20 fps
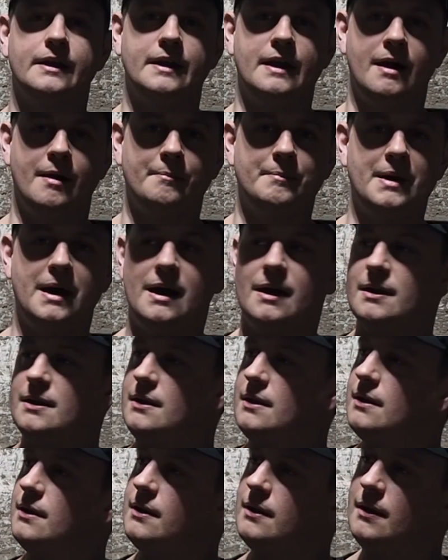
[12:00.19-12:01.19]
Now, I'm
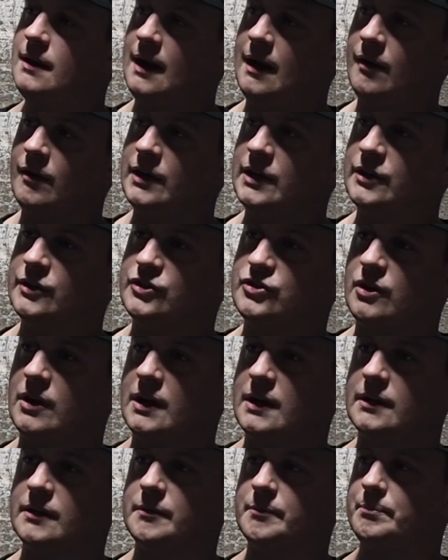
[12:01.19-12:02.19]
not out here
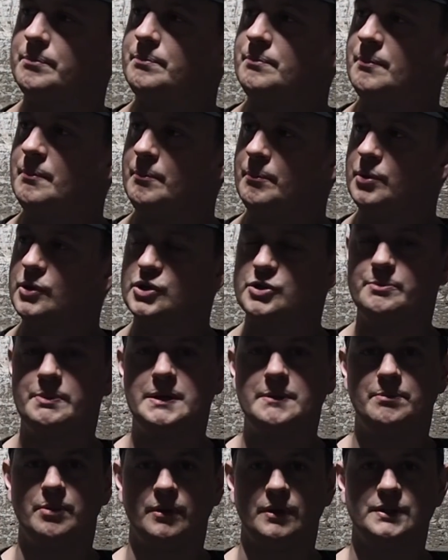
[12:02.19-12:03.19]
trying to push
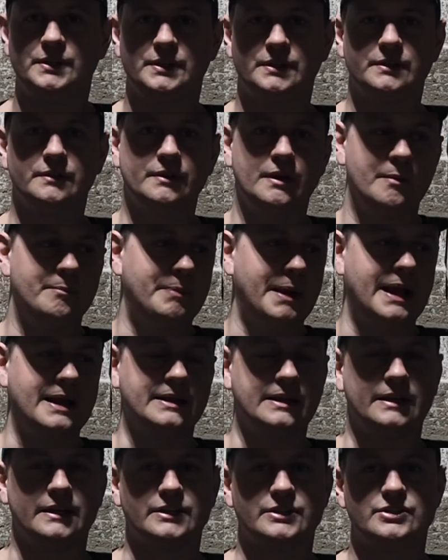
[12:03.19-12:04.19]
people into
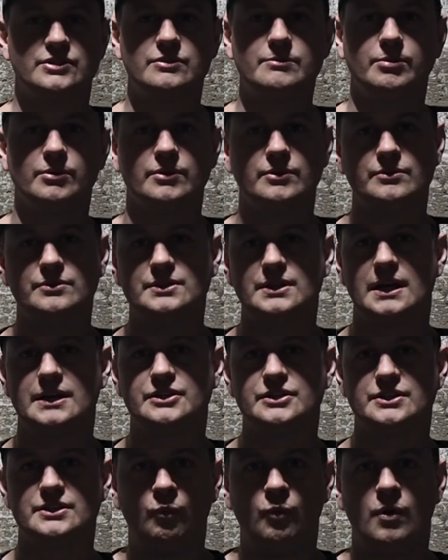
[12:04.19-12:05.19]
abandoning Subarus. I
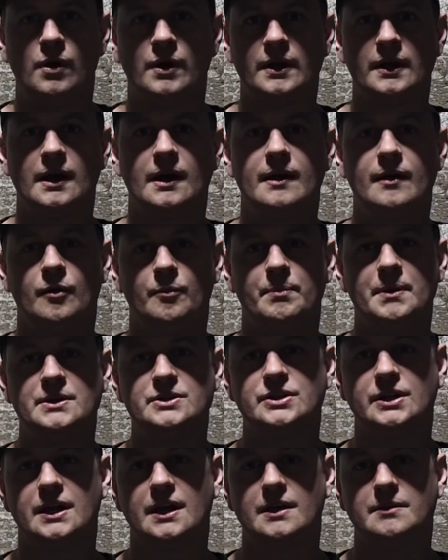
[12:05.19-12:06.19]
just want to help
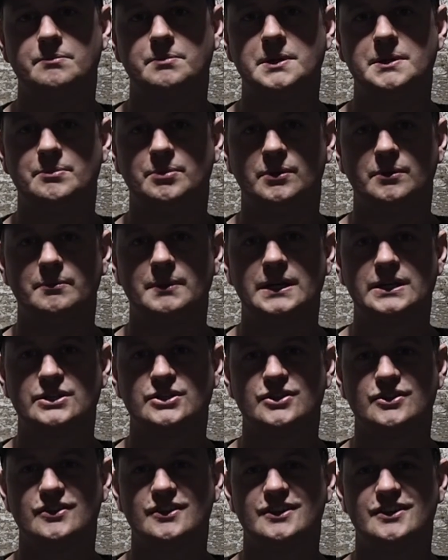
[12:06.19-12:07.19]
educate people and make
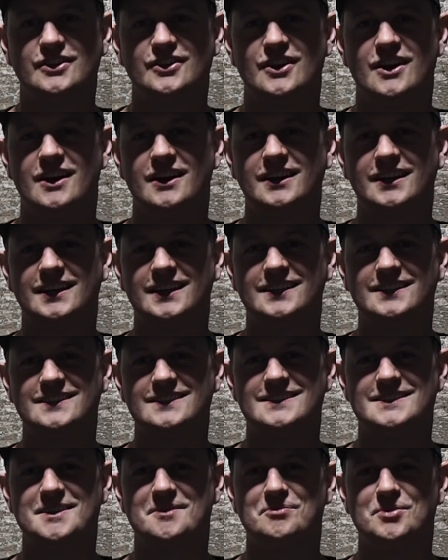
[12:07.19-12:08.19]
sure that you're not
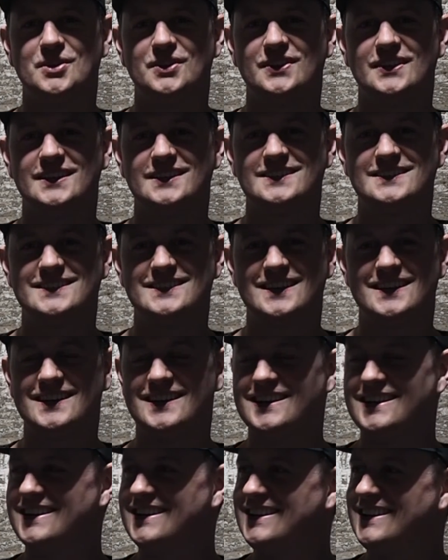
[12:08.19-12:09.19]
getting something
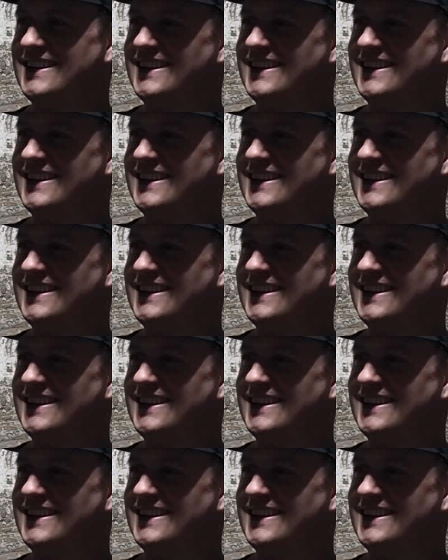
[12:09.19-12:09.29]
that